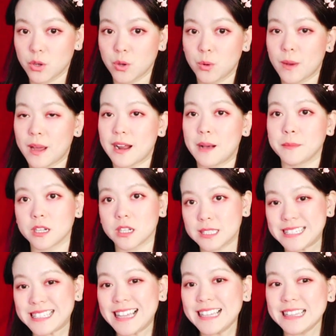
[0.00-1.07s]
who and I'm gonna
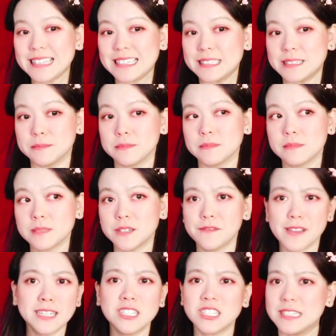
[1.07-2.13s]
tell him,
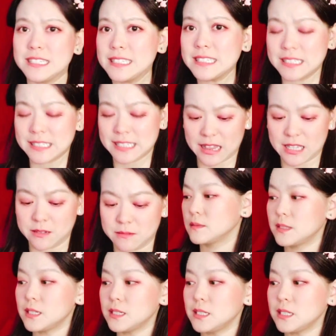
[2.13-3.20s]
eventually did tell him.
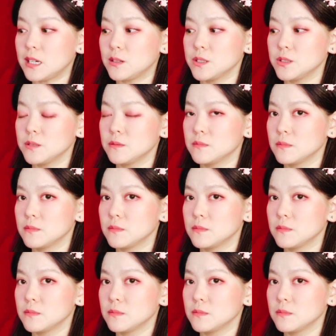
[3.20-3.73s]
Did he tell you?